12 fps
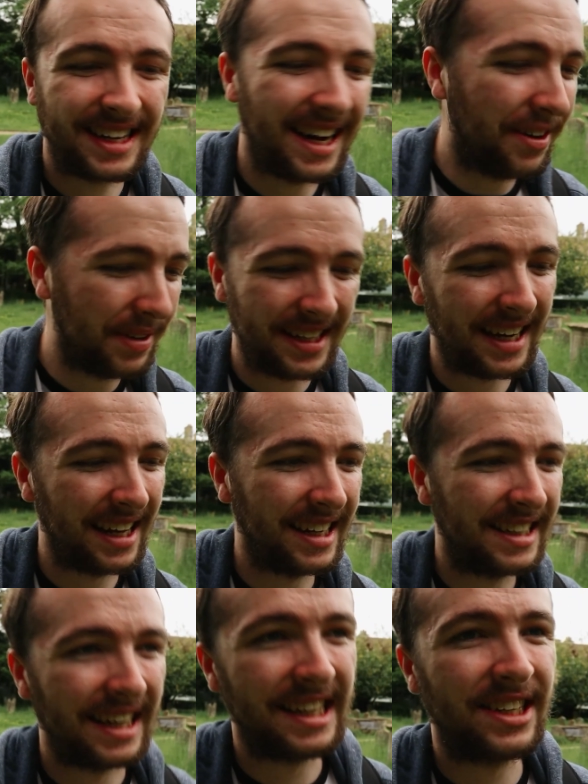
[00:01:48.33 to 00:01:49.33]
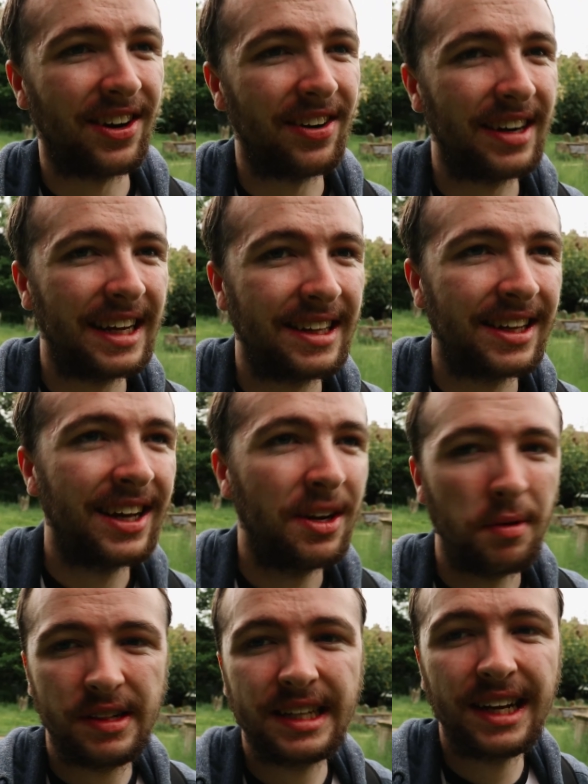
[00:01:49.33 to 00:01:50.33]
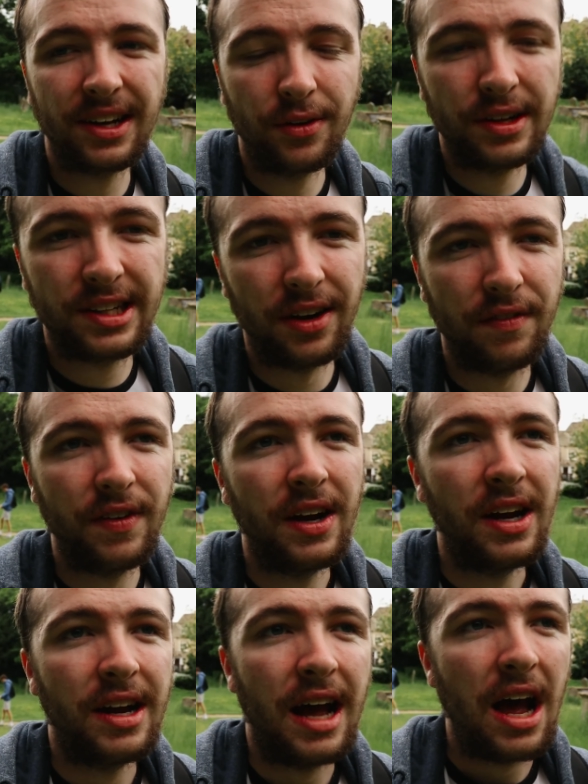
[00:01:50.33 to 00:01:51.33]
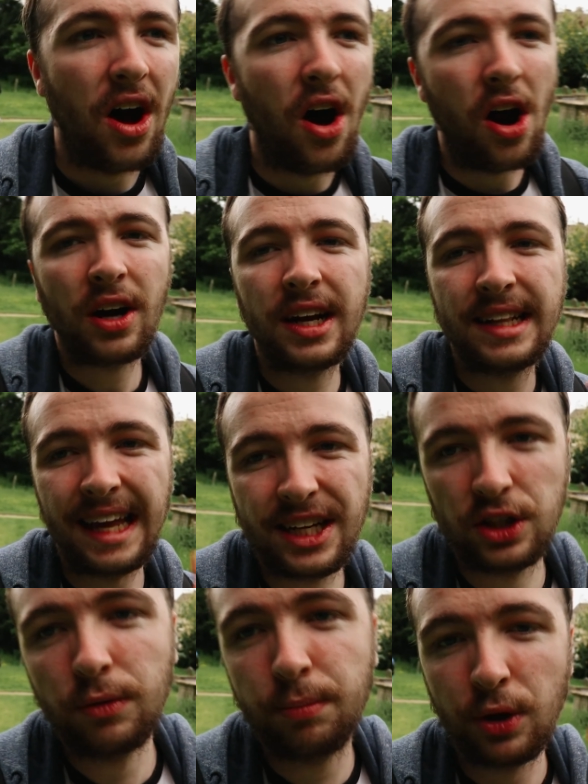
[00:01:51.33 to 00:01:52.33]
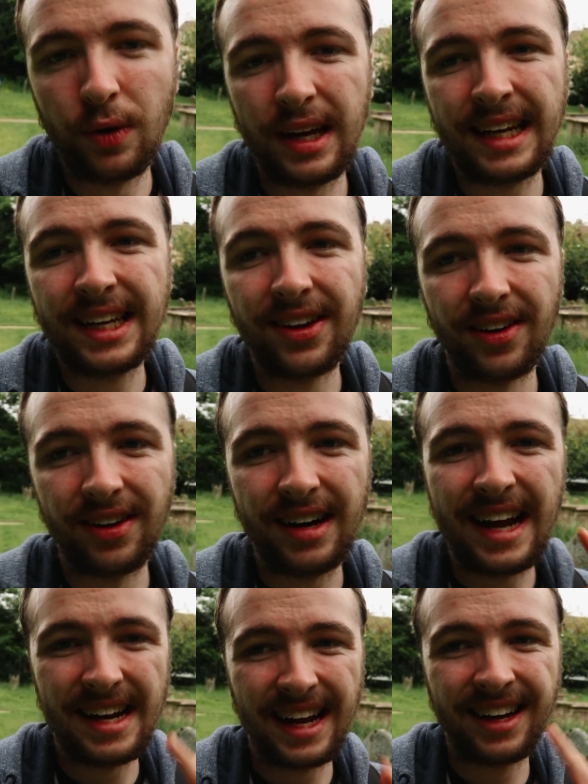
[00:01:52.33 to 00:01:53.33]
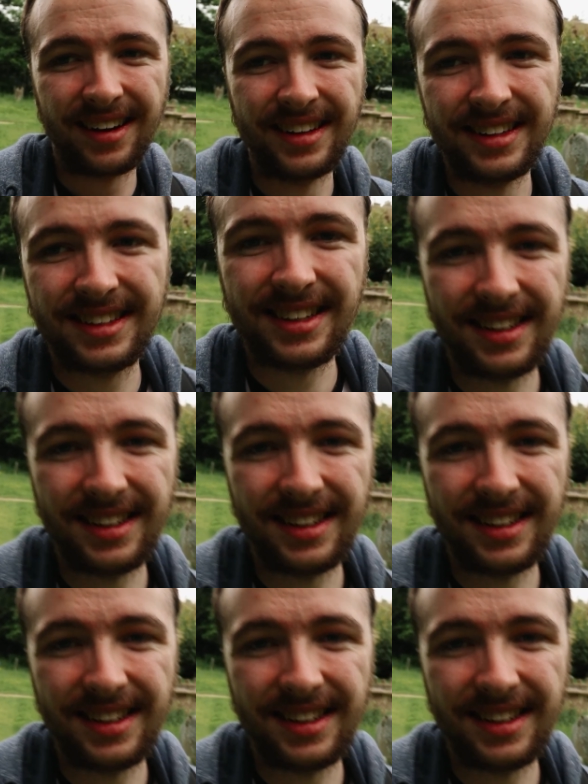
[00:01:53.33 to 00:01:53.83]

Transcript: Can't wait to get this day started. We're seeing loads of architectural beauty here in England.